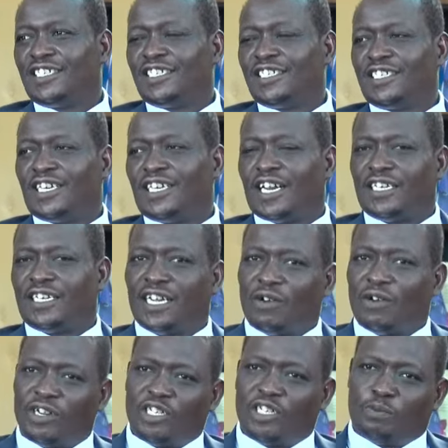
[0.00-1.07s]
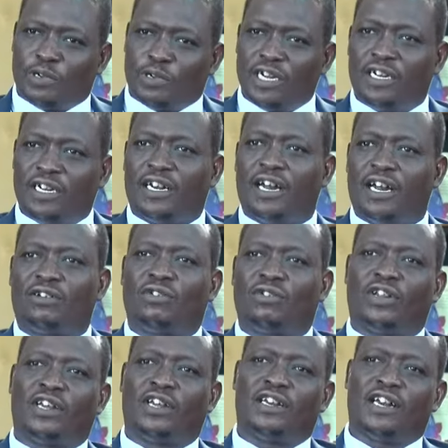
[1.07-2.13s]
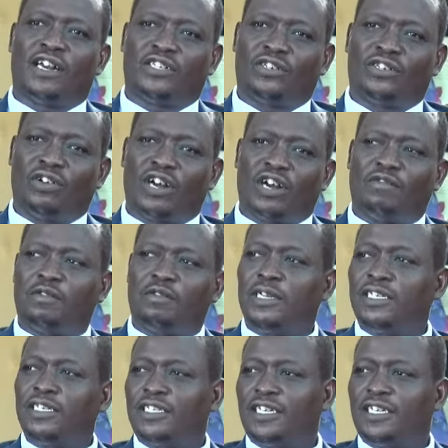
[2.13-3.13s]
That's how I spring now to the national government.